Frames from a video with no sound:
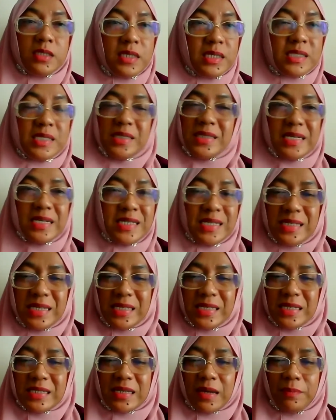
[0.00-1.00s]
This, this is
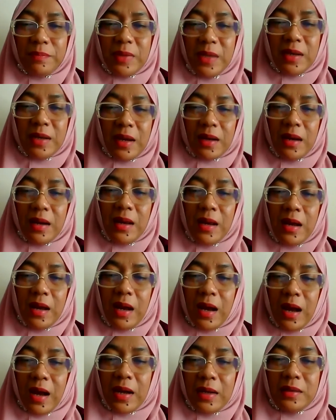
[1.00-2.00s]
this is something that
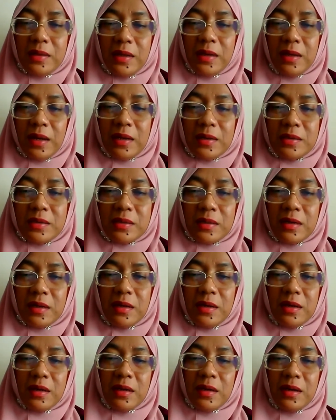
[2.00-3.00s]
I think that
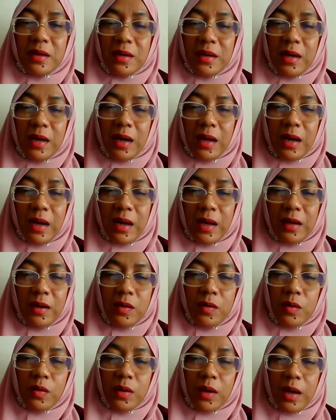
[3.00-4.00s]
you
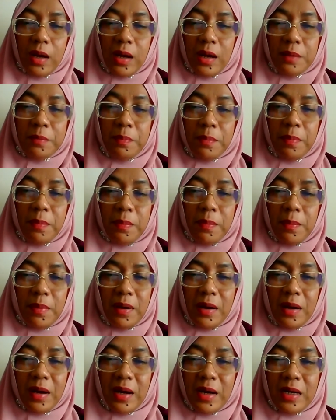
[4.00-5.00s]
know uh,
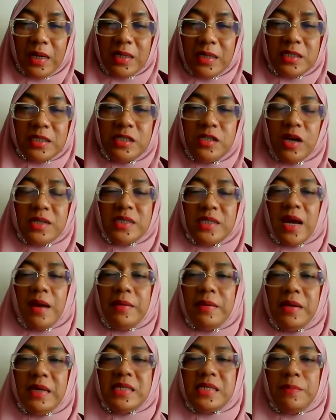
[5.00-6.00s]
it's not
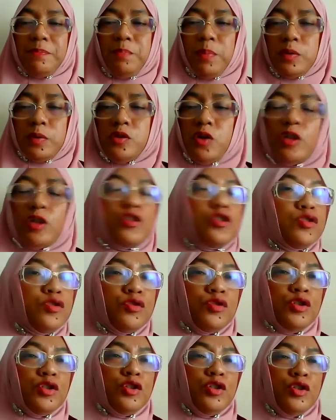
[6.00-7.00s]
it's supposed not
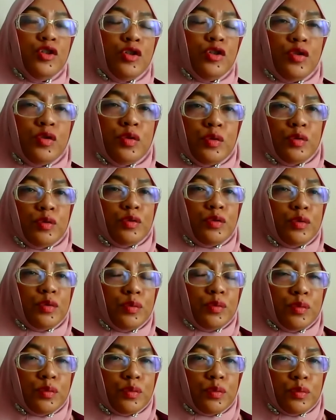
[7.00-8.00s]
to to
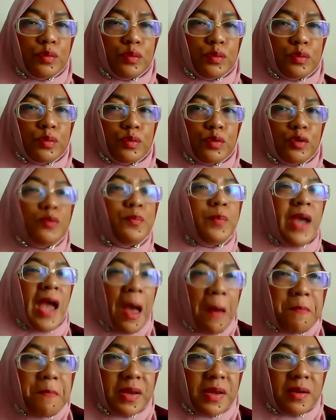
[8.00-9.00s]
to to be
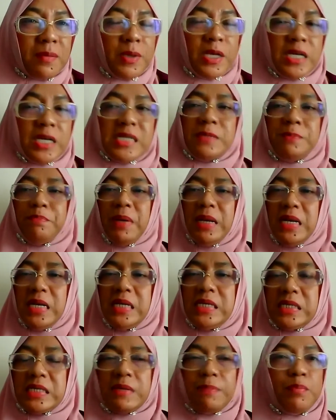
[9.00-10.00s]
happen because
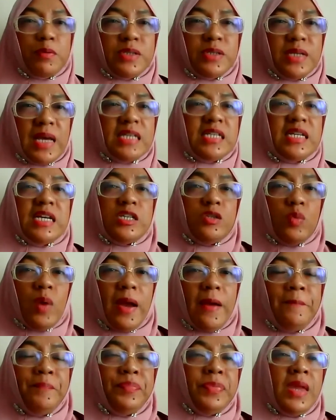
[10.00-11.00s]
police is supposed that that's
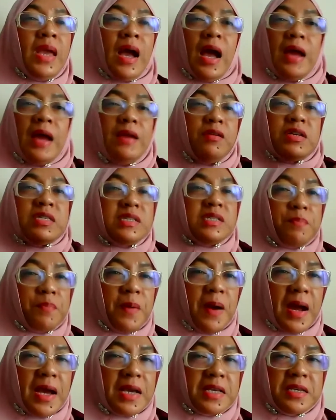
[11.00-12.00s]
why I'm not
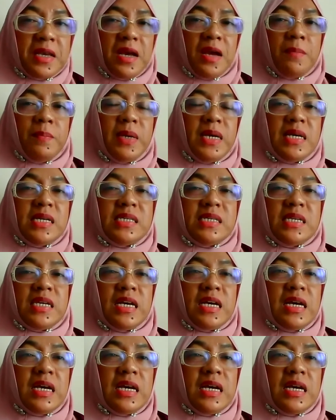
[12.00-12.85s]
surprised because